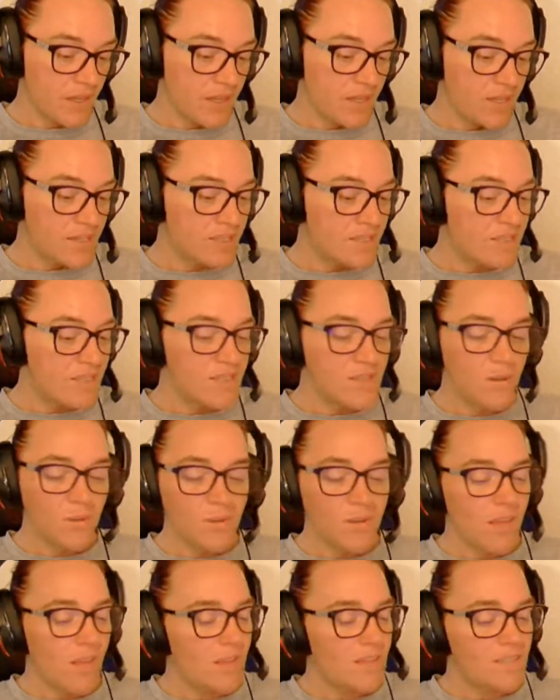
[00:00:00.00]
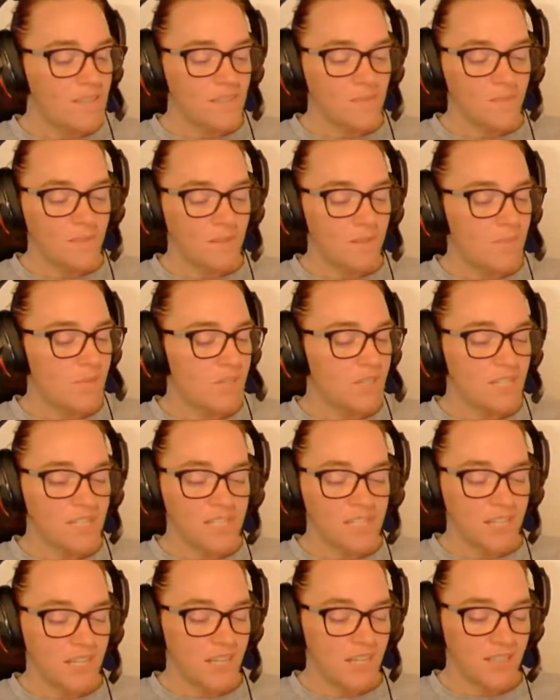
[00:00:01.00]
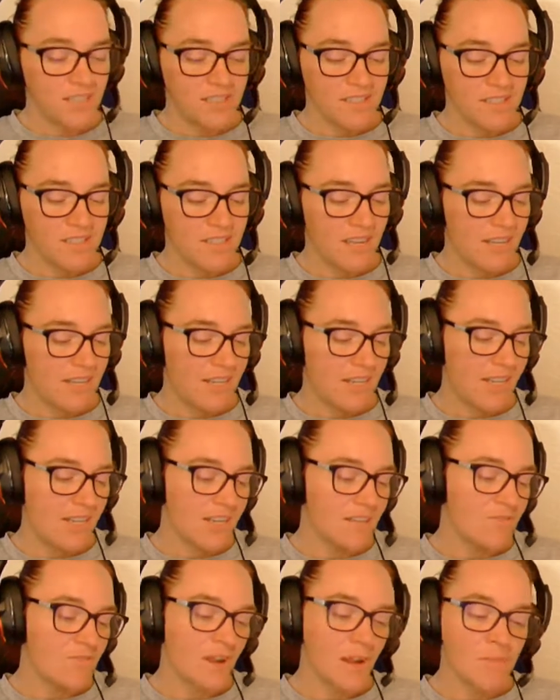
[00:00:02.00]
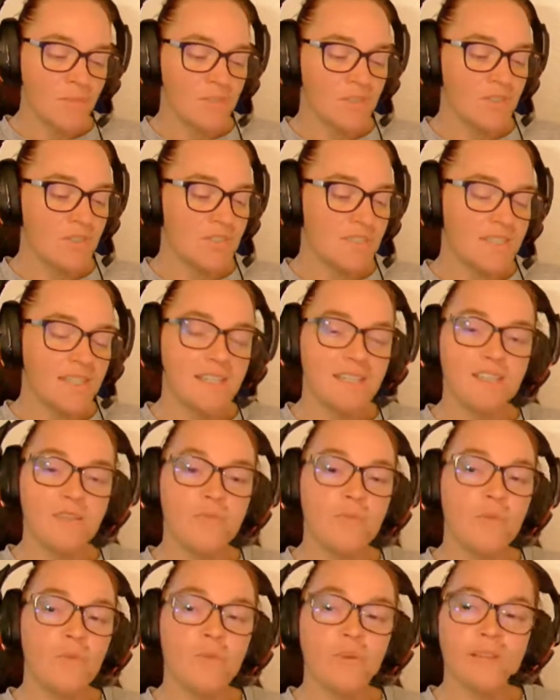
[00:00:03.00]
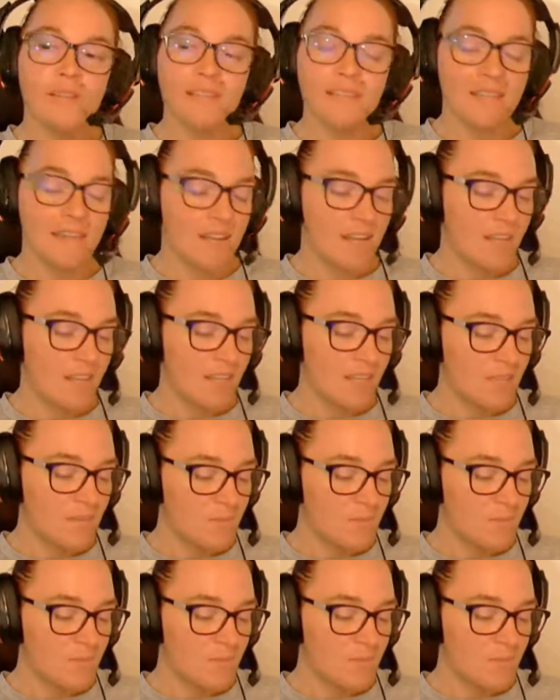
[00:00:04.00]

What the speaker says: So nice to be appreciated, sighed Anne rapturously to Marilla that night.